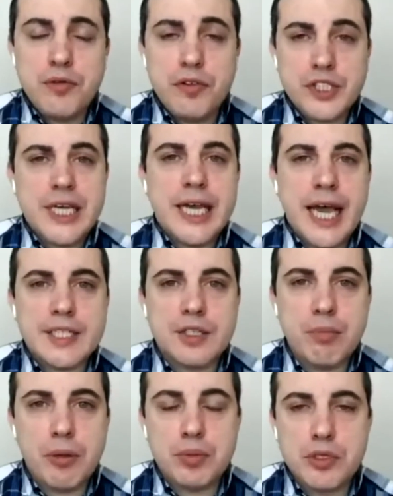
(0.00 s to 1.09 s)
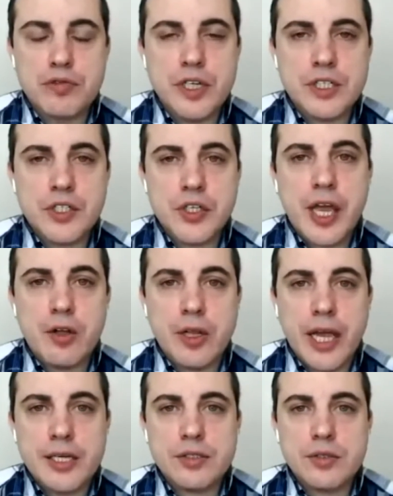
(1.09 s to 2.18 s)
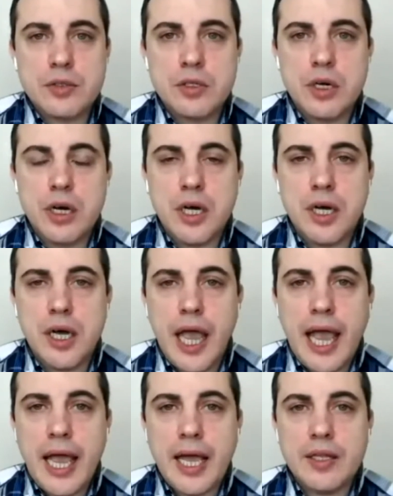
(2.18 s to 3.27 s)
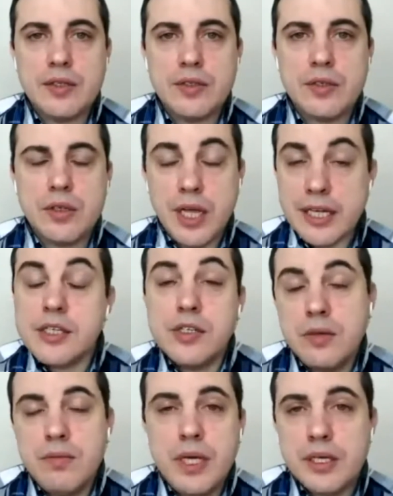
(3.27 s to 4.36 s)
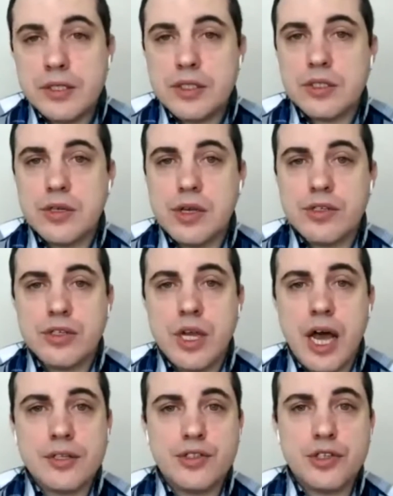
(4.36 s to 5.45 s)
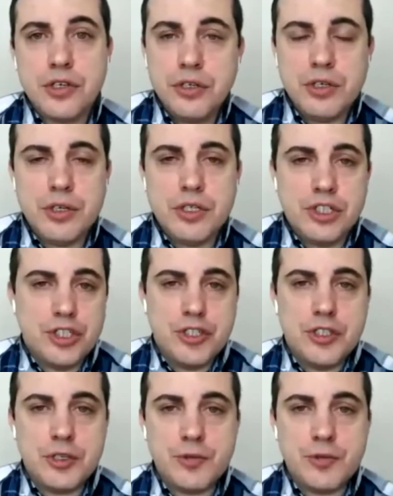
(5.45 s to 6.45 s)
of stake hasn't been proven at scale yet. And that doesn't mean it's not secure. It just doesn't